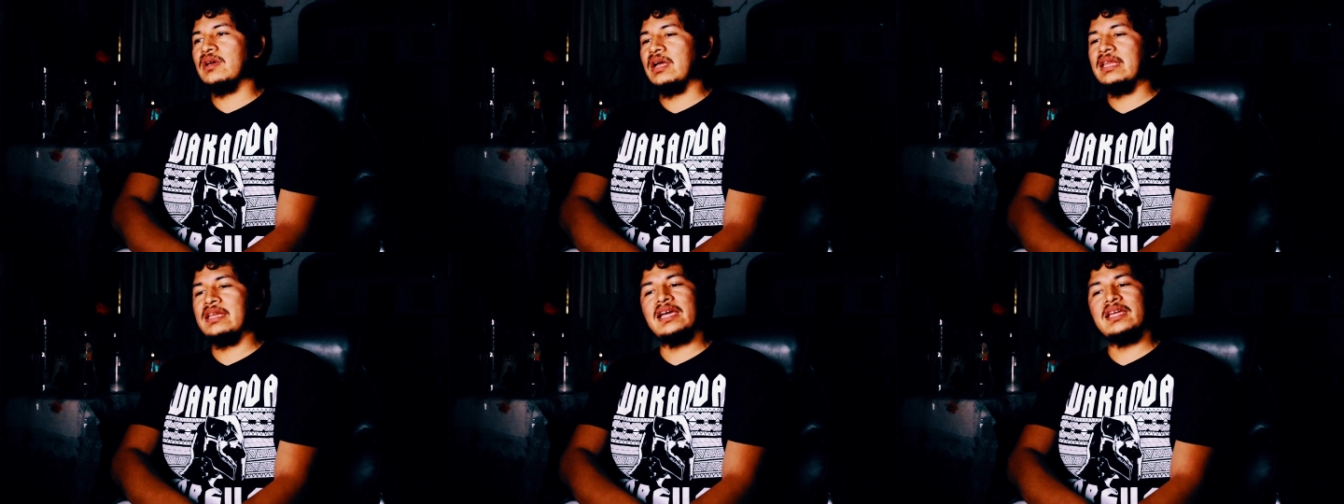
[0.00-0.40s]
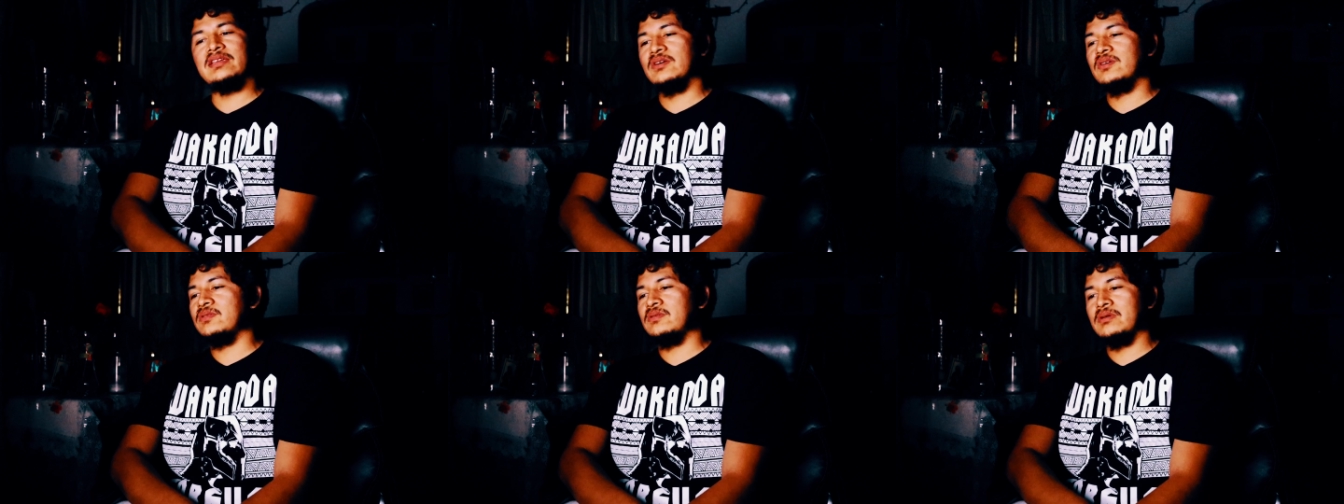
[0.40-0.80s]
and I
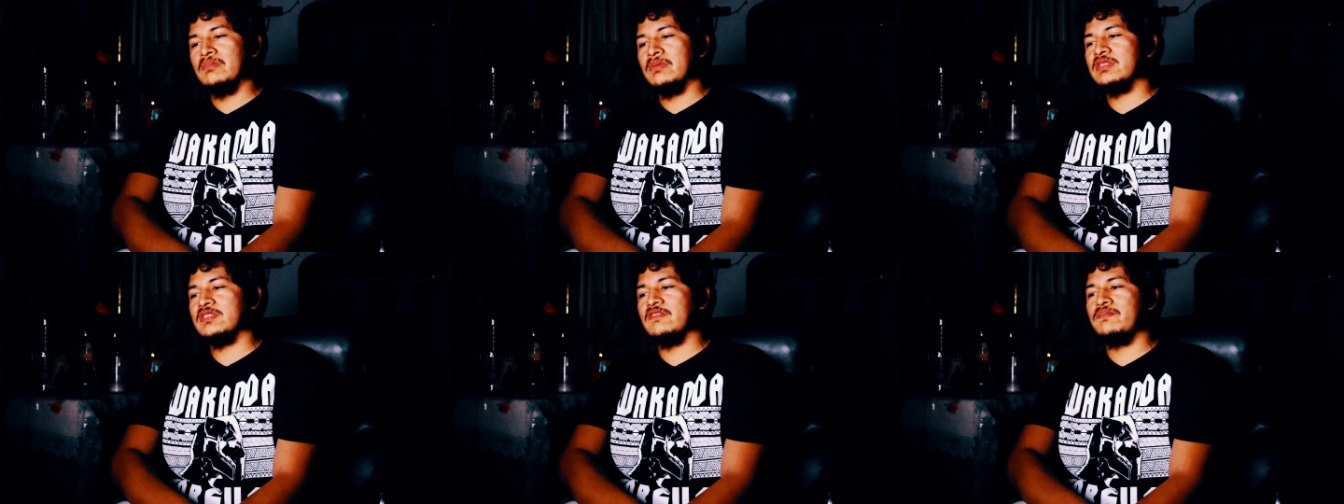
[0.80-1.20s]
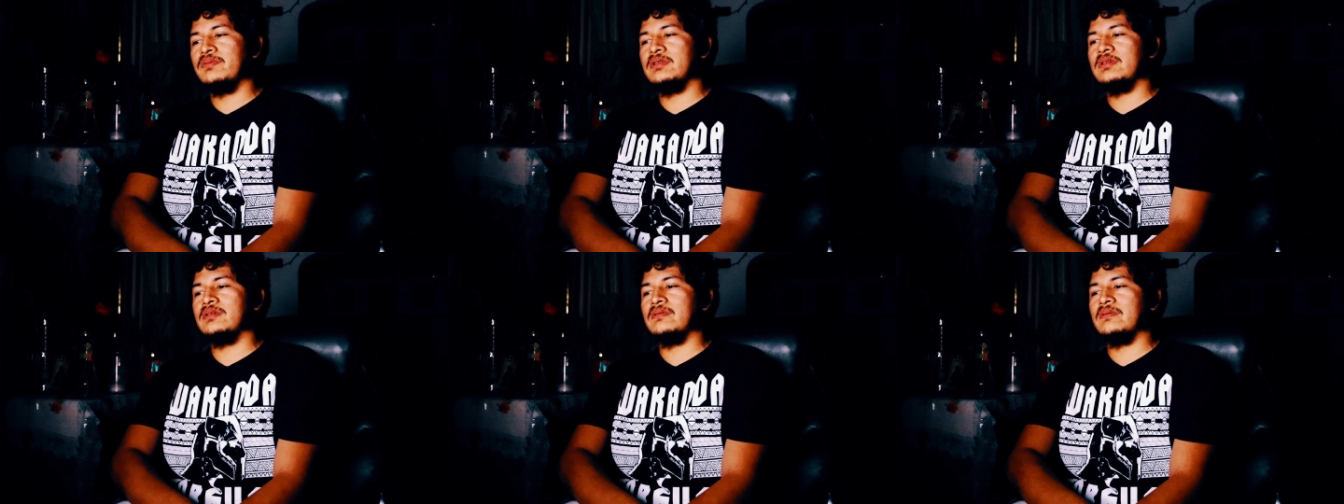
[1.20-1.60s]
know it must have
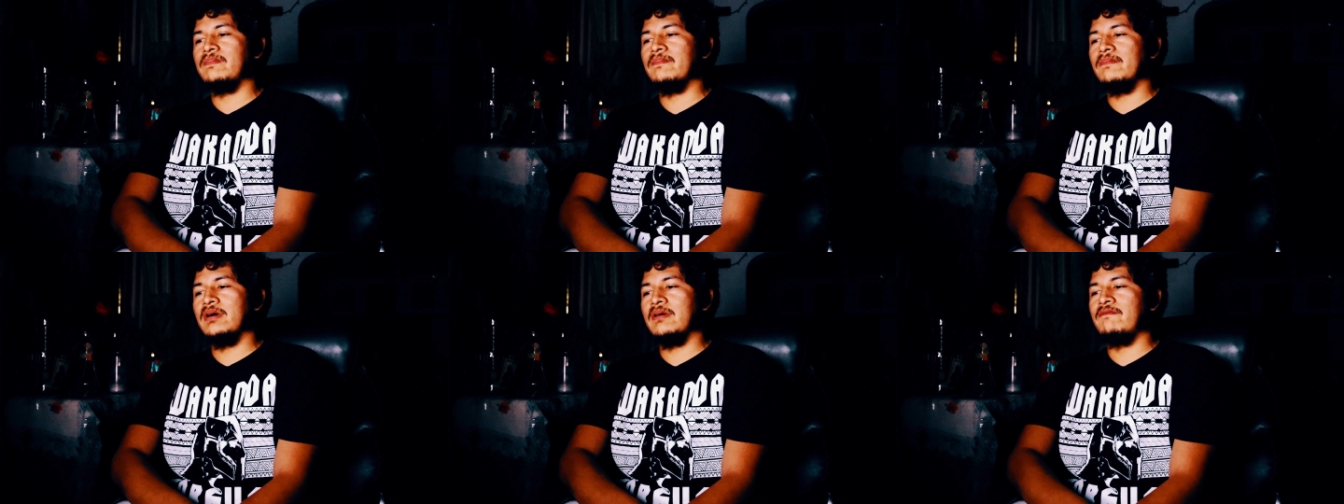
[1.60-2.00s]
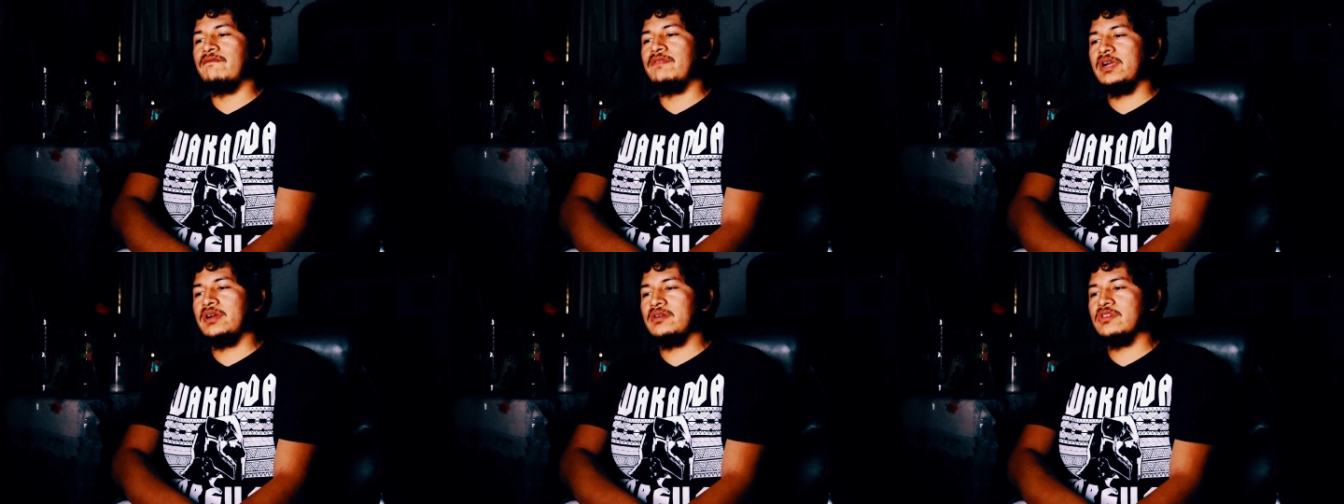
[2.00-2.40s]
been a
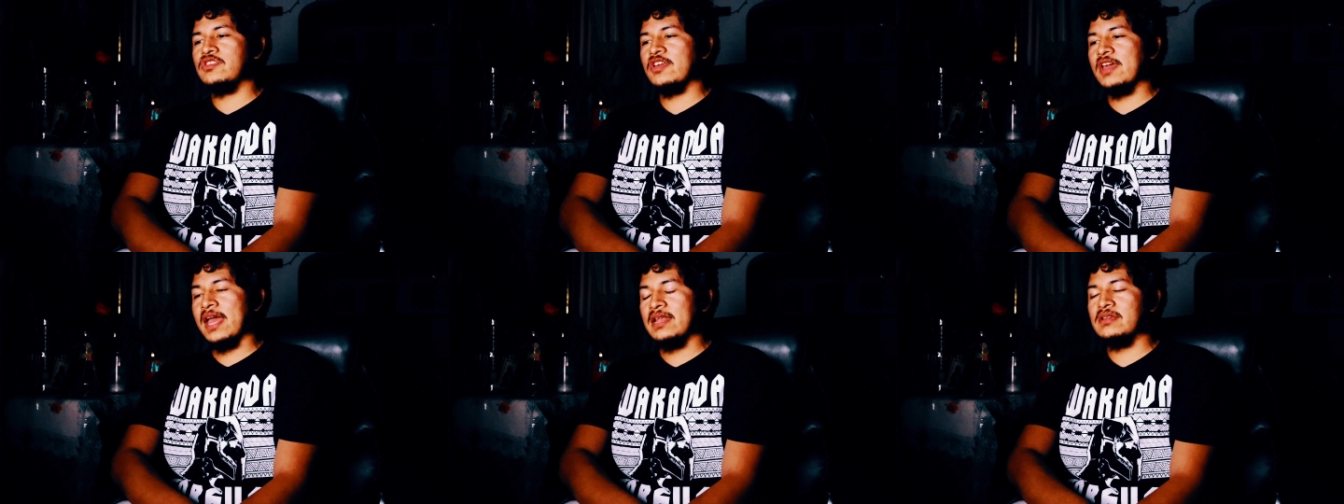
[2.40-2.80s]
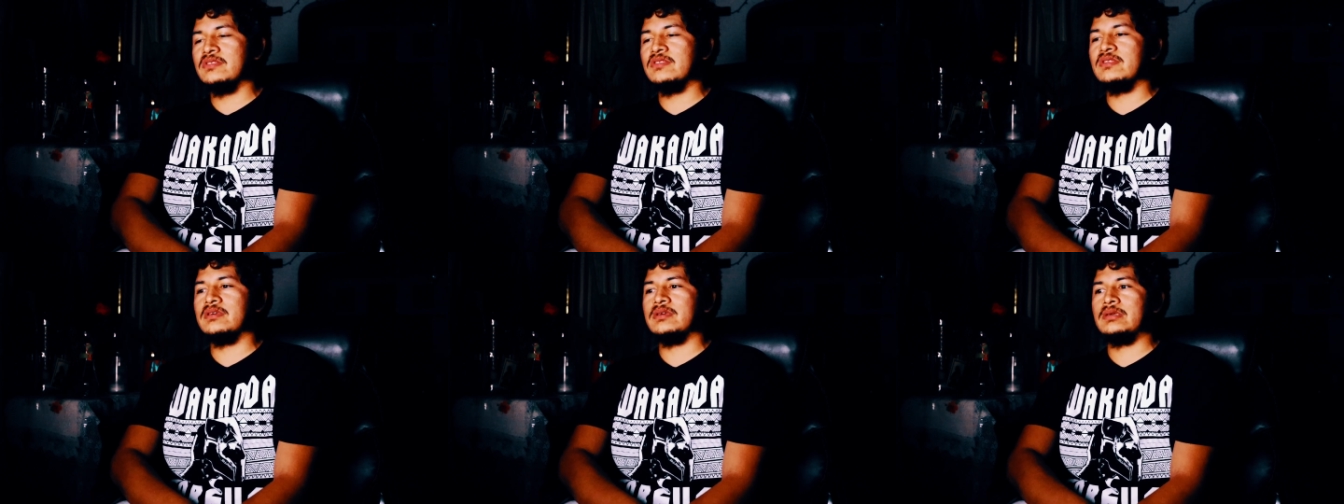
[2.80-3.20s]
very
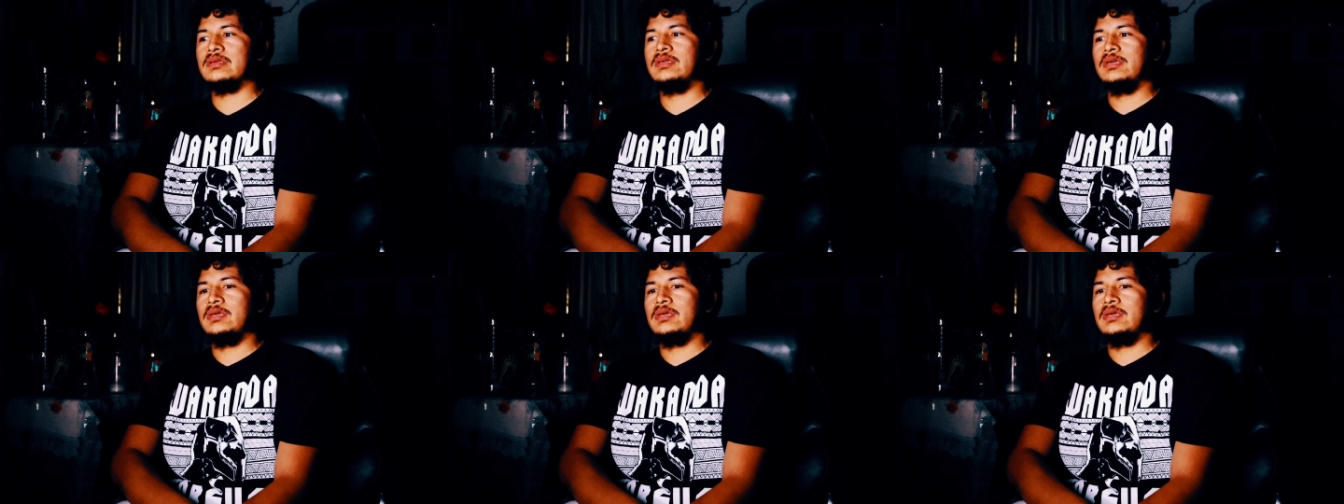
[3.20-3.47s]
challenging